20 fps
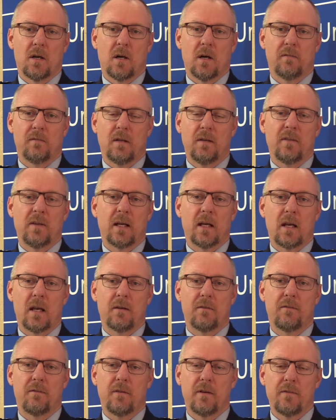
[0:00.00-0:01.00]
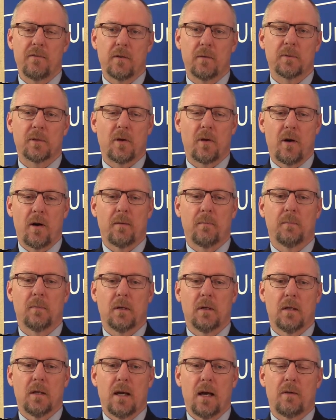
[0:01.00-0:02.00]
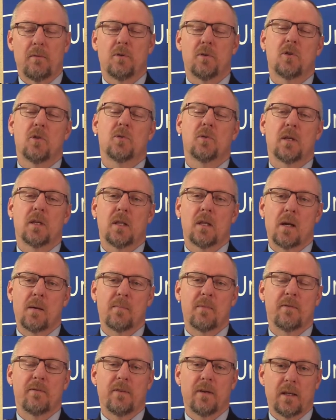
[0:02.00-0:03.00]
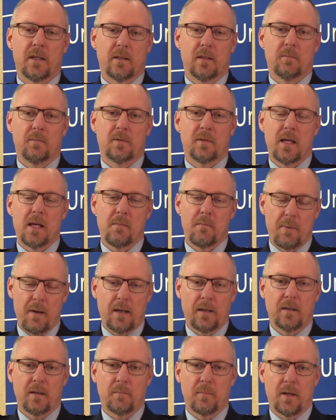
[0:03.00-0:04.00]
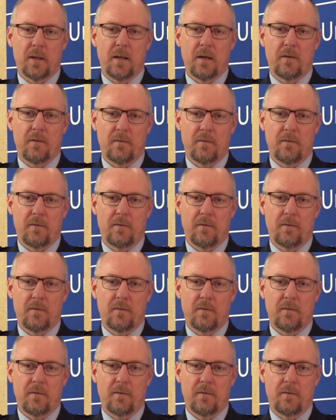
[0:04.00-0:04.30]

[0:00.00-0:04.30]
of living a life free from crime and reducing the number of victims impacted by their